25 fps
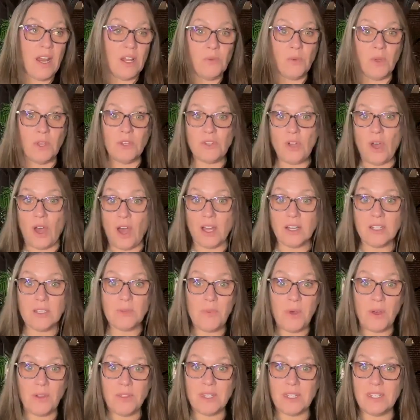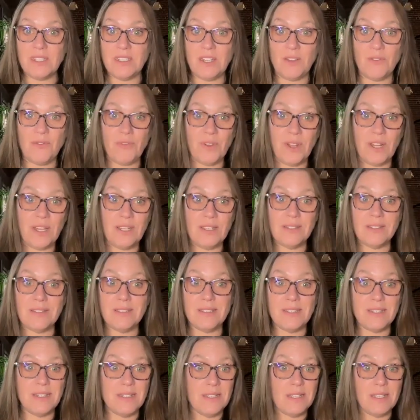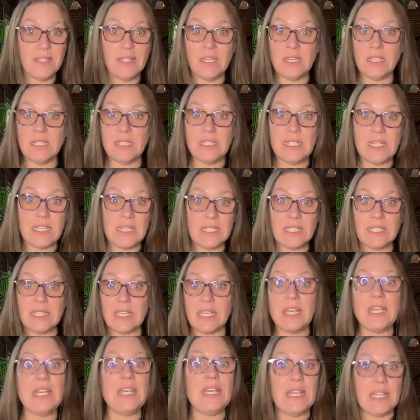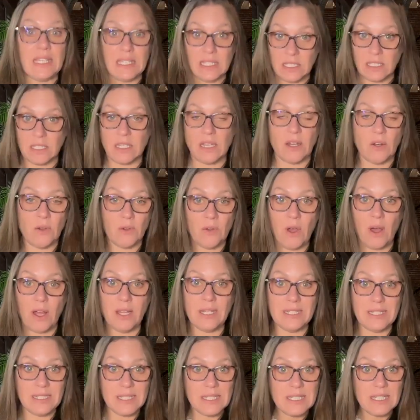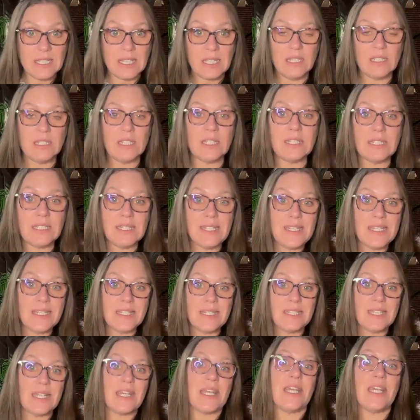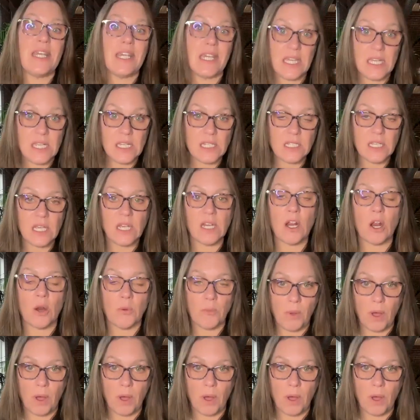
I, we talked about the different dis-ease i don't call it disease it's dis-ease in our